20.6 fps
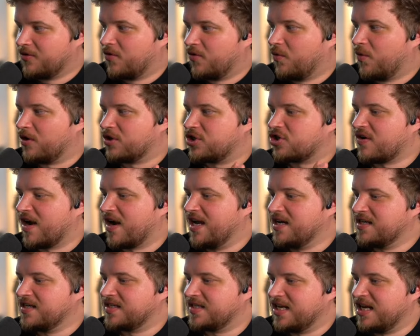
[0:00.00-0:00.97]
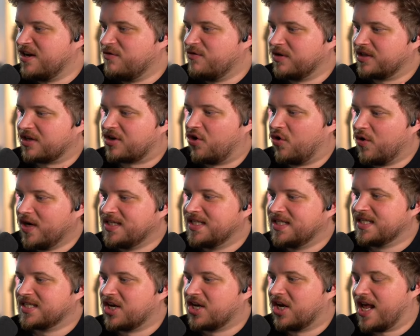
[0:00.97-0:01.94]
We're trying to see what the quiz
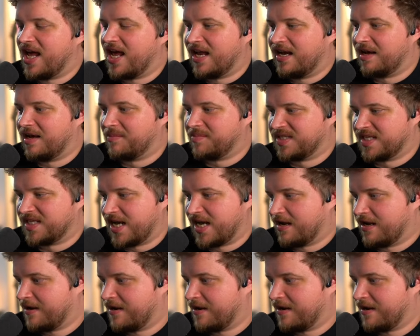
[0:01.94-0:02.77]
is going to end up saying.